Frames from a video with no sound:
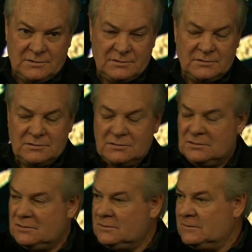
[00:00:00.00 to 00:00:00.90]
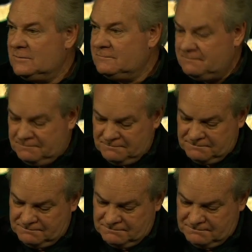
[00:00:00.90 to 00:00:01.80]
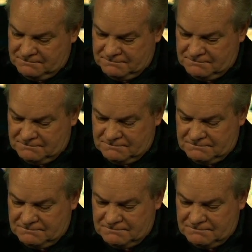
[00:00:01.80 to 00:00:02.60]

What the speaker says: No one is speaking in this clip.